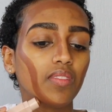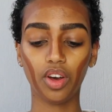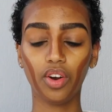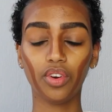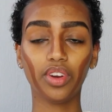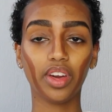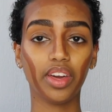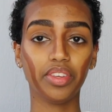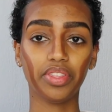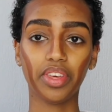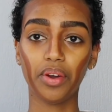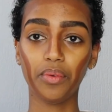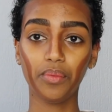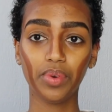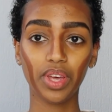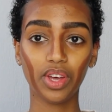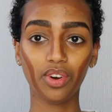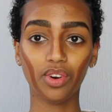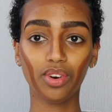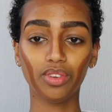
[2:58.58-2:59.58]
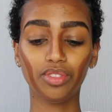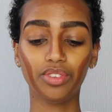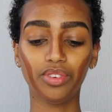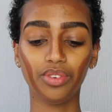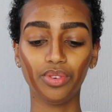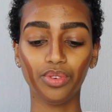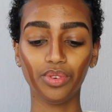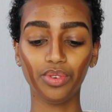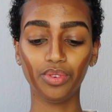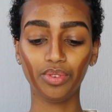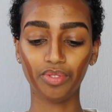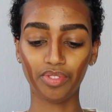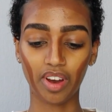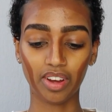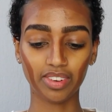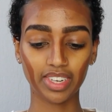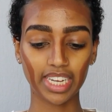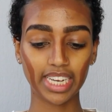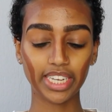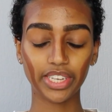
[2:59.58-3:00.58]
Okay, then we go to
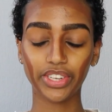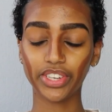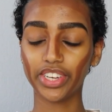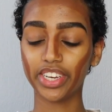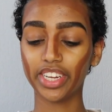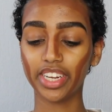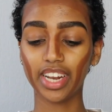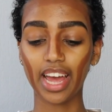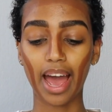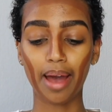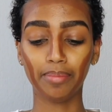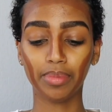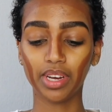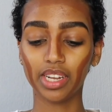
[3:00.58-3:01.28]
foundation. I'm